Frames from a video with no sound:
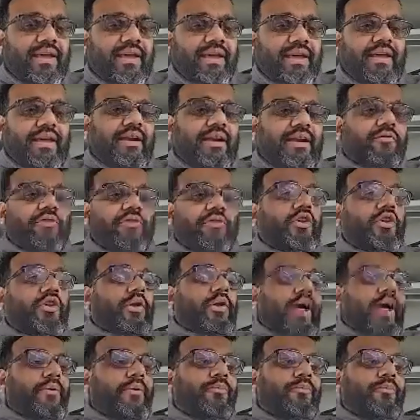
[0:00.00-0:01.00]
And if you don't
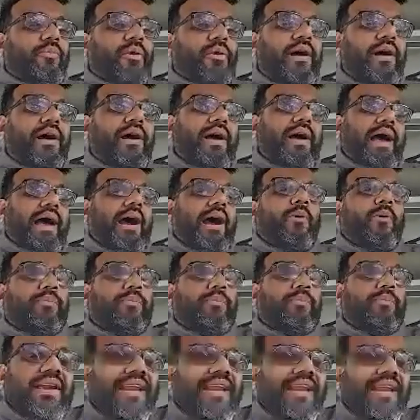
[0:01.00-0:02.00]
help
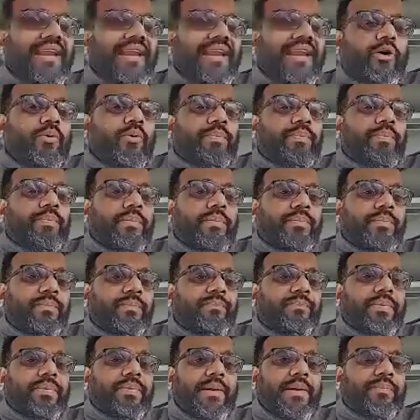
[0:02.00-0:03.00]
the little
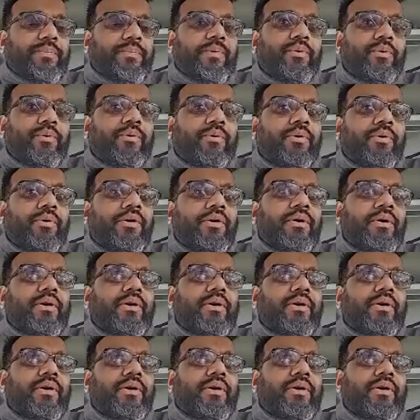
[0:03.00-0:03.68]
people,